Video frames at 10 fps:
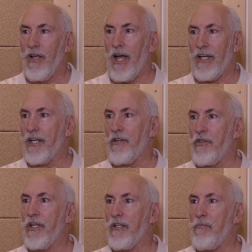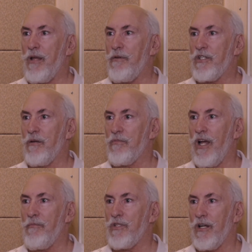like to think that maybe
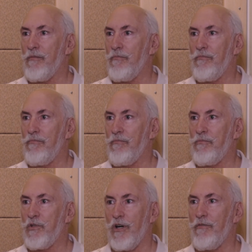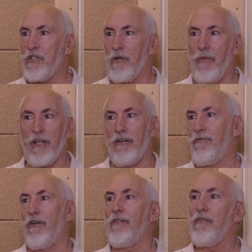sometimes I serve as a mentor
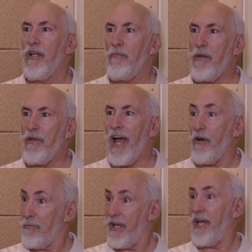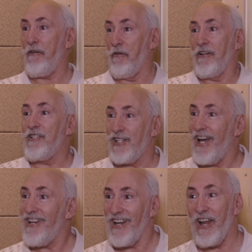for maybe how to behave on
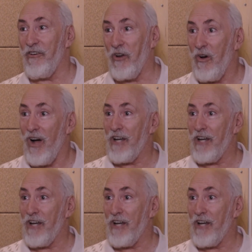set. I don't know.